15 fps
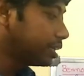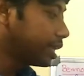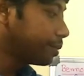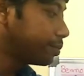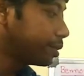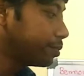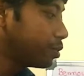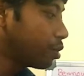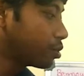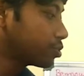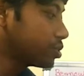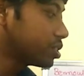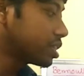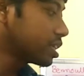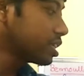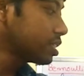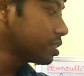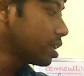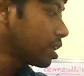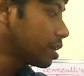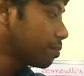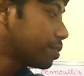then PV also written
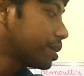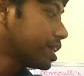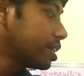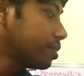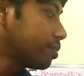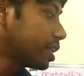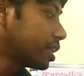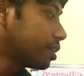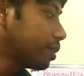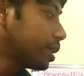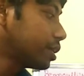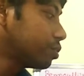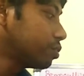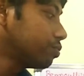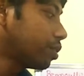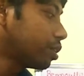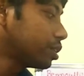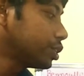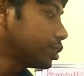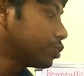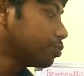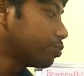as V divided by
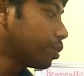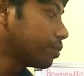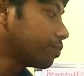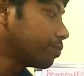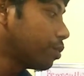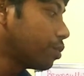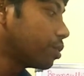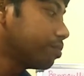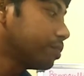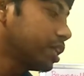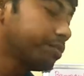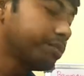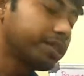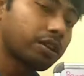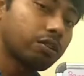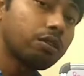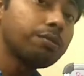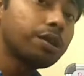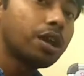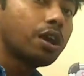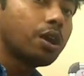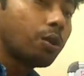242.4 millimeter
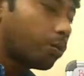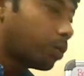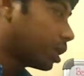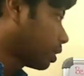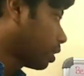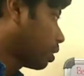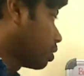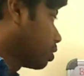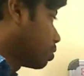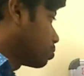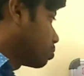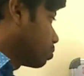of water.